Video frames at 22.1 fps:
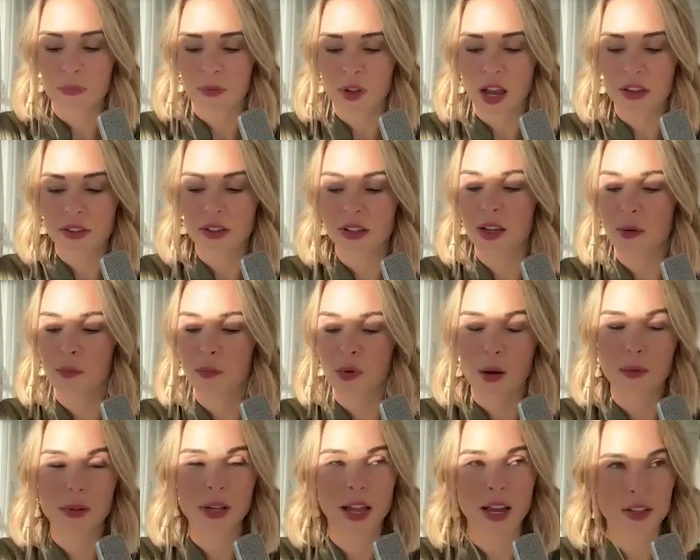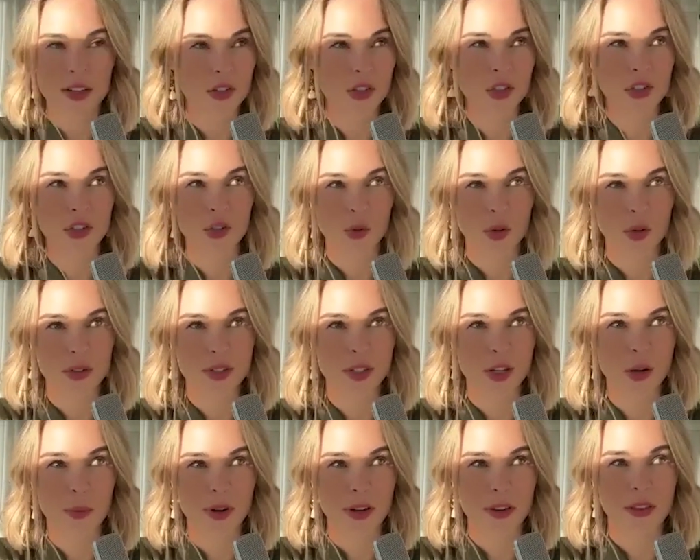I think it probably has to do
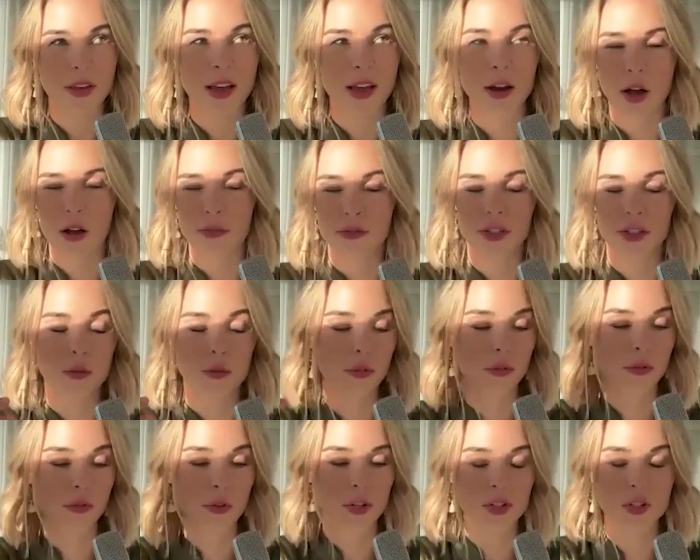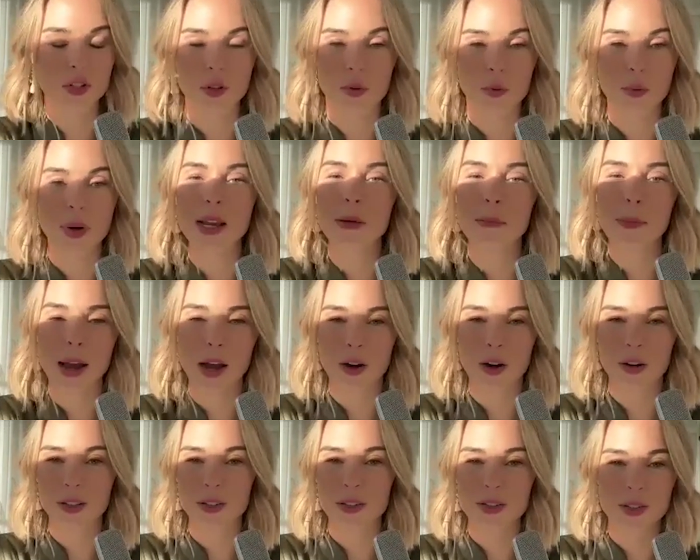also with, I often refer to the rain
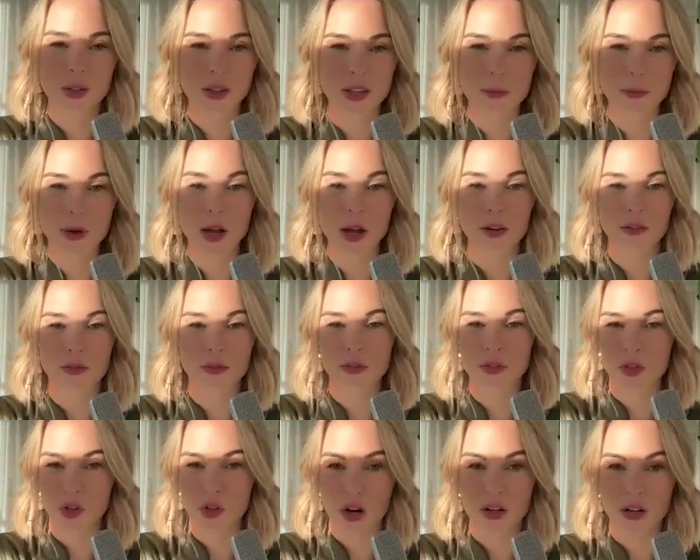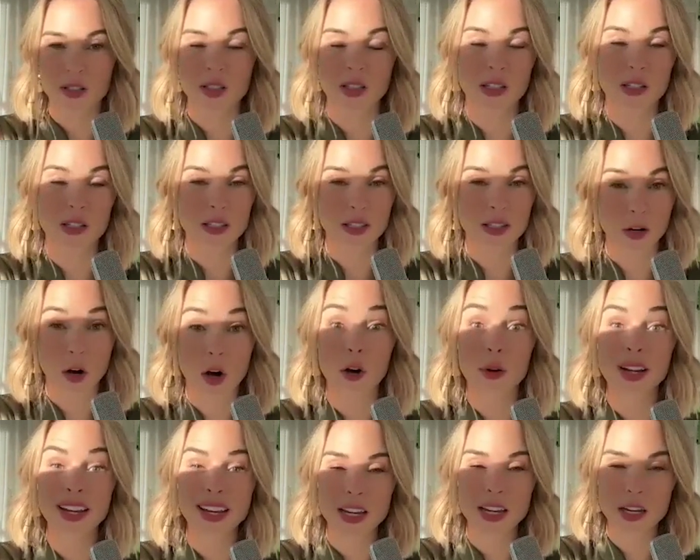barrel. So the amount of toxins that are
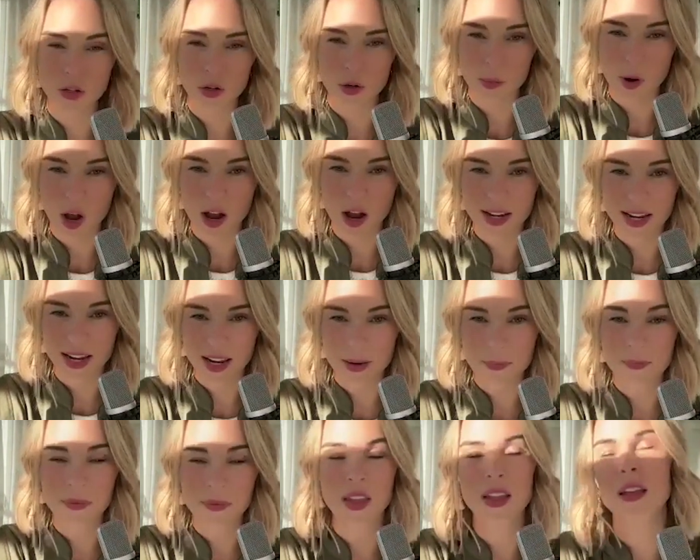already in your body.